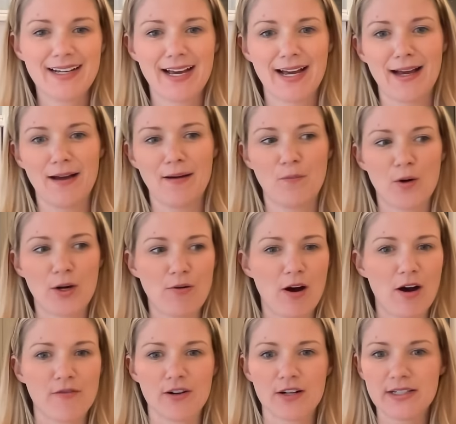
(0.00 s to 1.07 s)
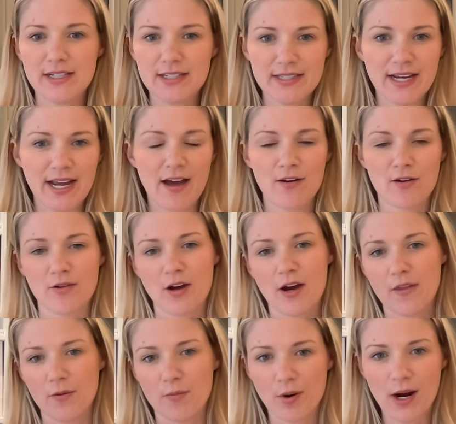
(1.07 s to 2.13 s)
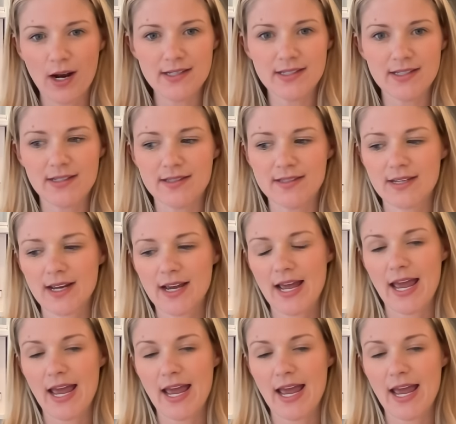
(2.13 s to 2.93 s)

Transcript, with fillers: um, where you offer a discount or other prizes.